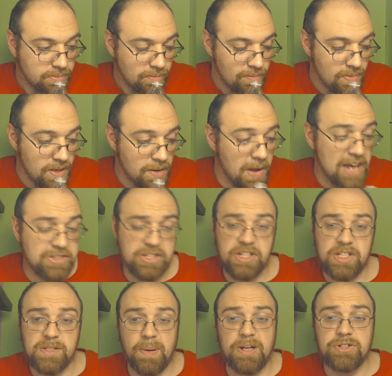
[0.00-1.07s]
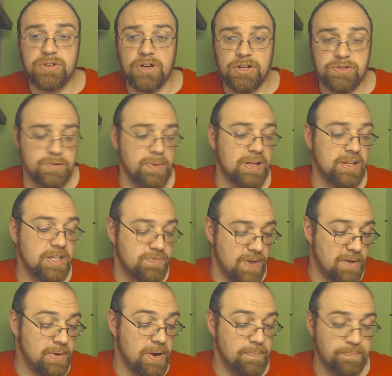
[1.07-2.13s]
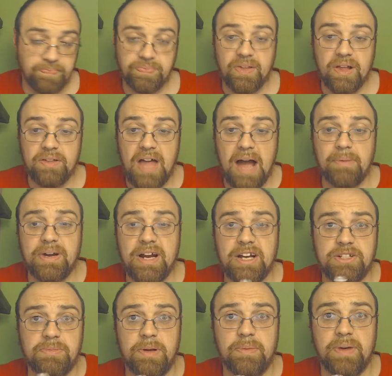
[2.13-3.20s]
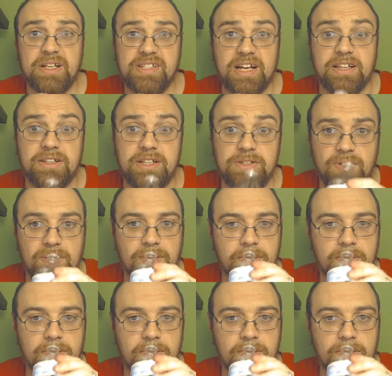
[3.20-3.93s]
Actually, the Sponge Crunch was my least favorite. That would actually be my second least favorite.